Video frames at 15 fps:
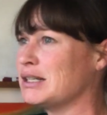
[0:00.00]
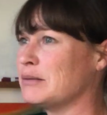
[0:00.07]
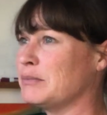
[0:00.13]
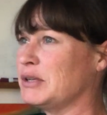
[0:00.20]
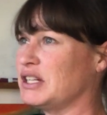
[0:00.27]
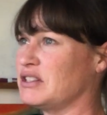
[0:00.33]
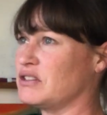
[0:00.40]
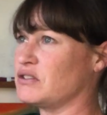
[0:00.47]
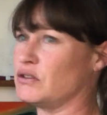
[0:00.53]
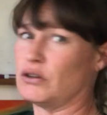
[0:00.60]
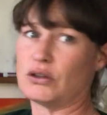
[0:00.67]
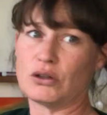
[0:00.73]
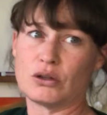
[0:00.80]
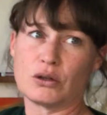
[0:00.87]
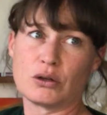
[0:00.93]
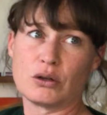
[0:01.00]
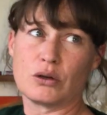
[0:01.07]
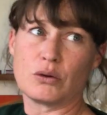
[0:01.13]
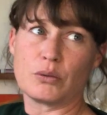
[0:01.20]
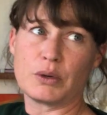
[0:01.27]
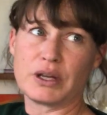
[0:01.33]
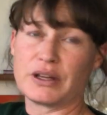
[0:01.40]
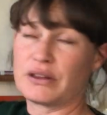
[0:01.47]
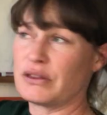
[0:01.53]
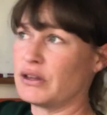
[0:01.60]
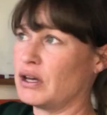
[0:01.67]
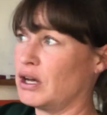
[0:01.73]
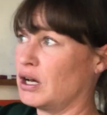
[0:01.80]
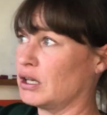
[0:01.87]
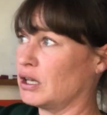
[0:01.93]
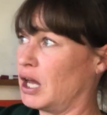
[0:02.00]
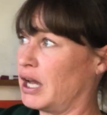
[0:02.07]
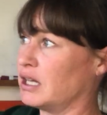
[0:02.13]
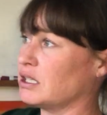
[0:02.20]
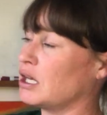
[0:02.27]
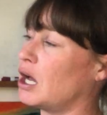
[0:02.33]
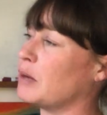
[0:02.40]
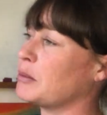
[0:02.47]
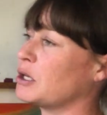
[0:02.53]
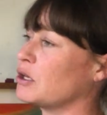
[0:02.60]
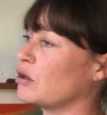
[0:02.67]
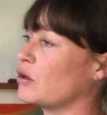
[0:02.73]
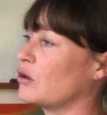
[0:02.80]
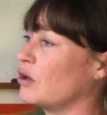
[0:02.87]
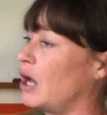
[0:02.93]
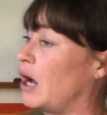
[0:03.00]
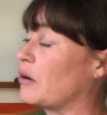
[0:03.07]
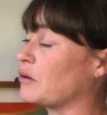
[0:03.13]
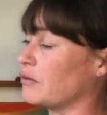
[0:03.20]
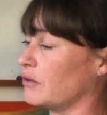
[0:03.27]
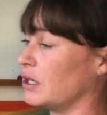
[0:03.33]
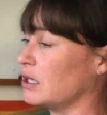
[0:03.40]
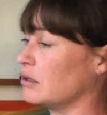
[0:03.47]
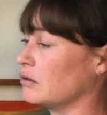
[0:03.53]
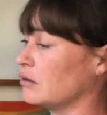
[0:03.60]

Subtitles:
But it's a circle with a line coming out of it